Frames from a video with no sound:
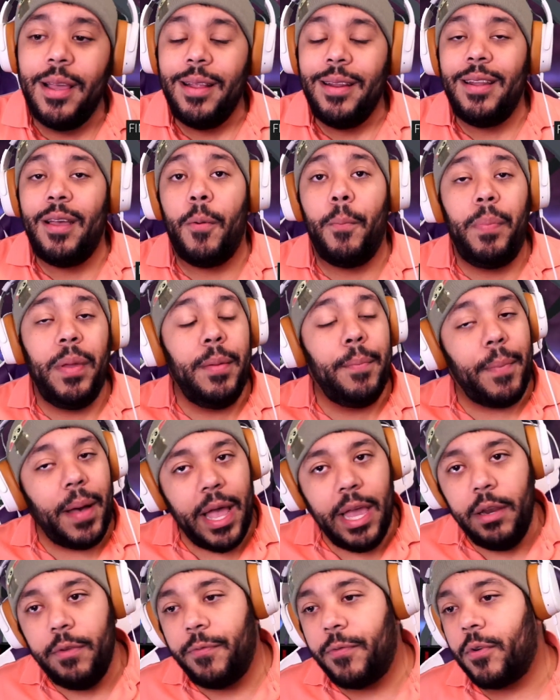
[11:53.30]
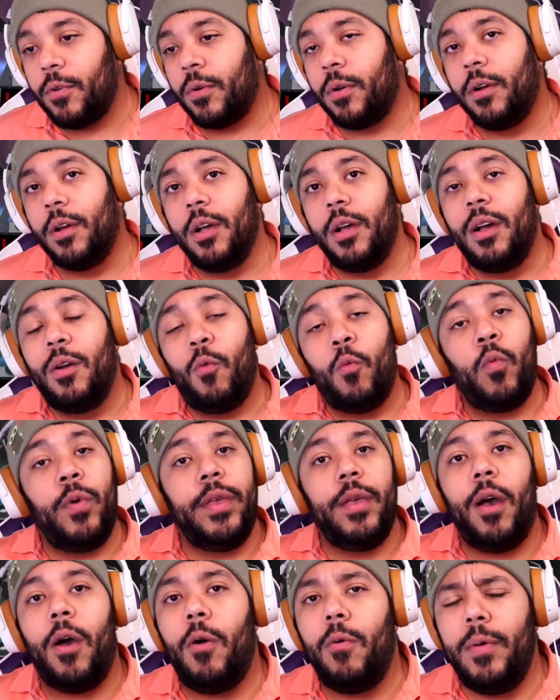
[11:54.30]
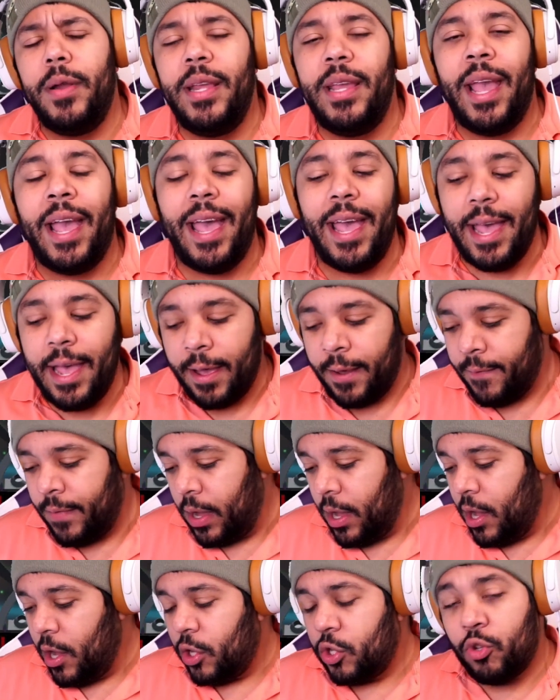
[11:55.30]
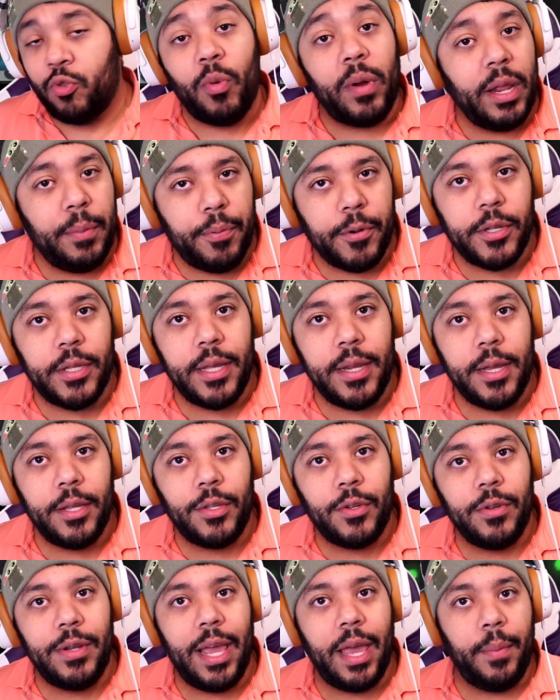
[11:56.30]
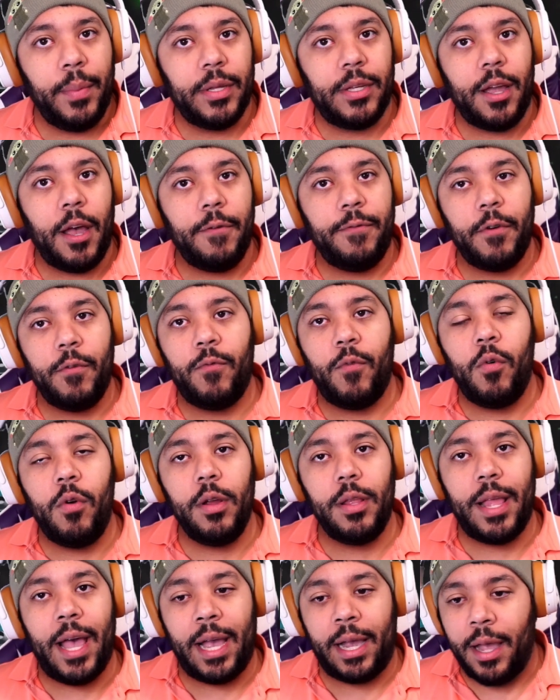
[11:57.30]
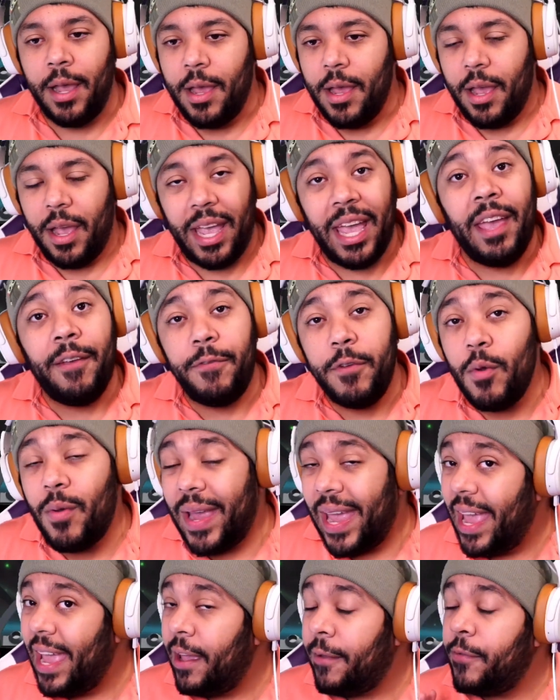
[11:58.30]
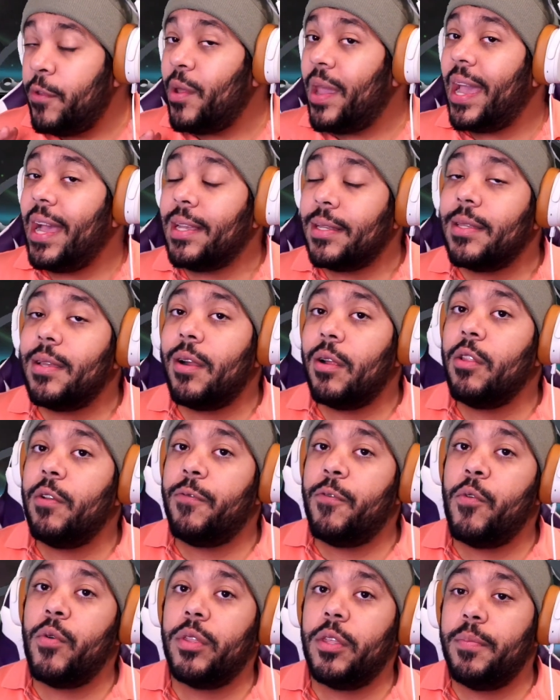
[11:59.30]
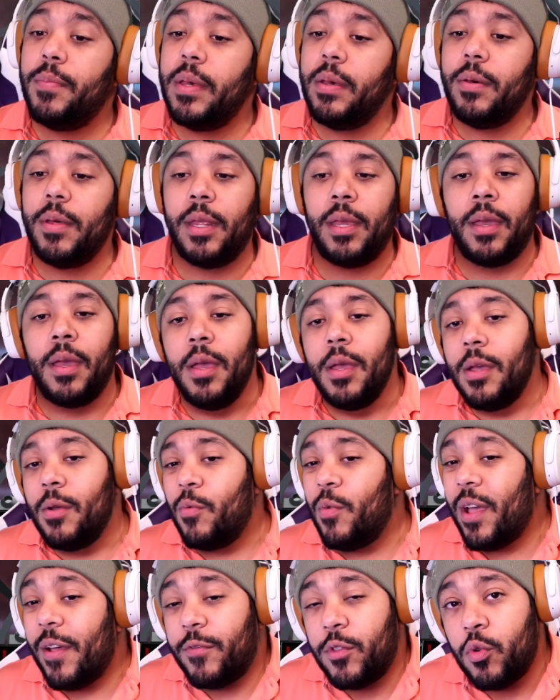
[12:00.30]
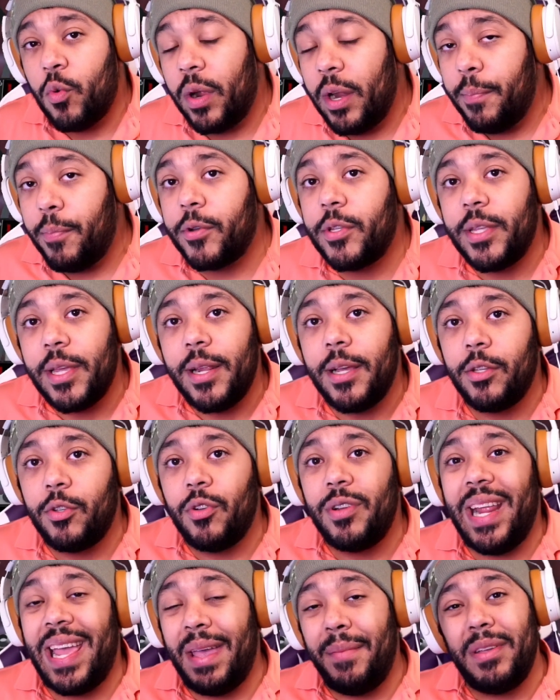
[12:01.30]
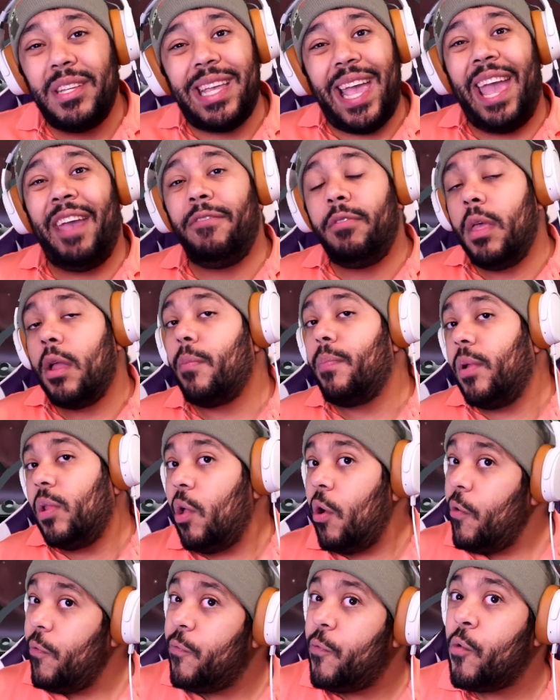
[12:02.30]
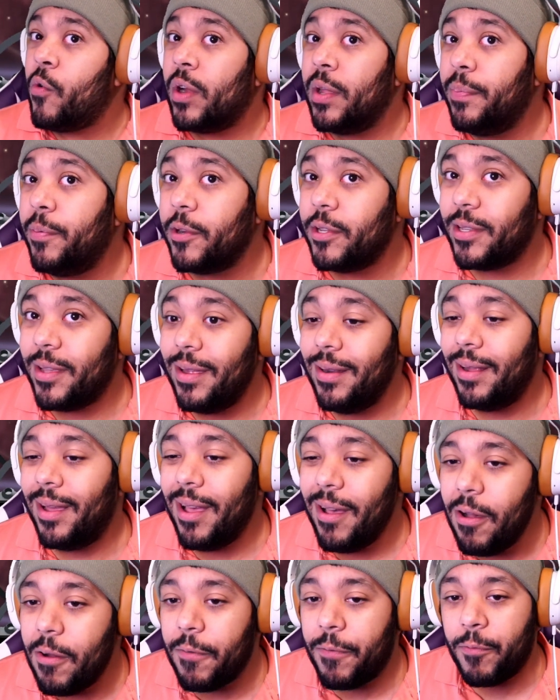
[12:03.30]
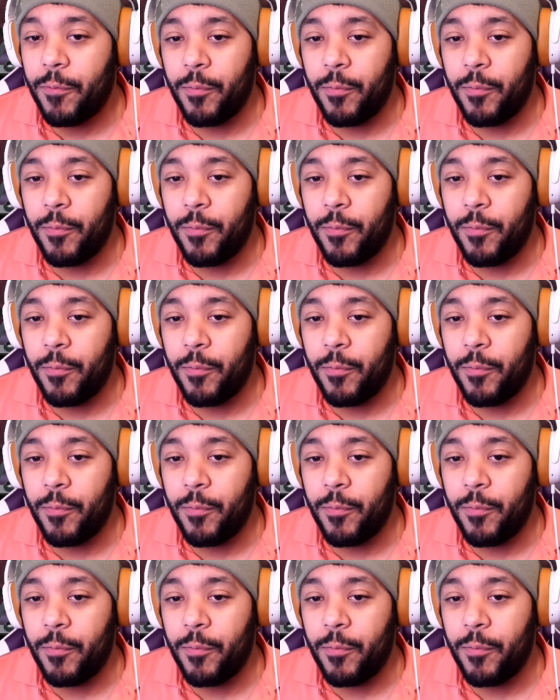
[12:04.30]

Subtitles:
Now be mindful, we already have 20% extra damage off of Warlock. If you cast it on the 4th ability, we have 20% extra damage if they're below 40% health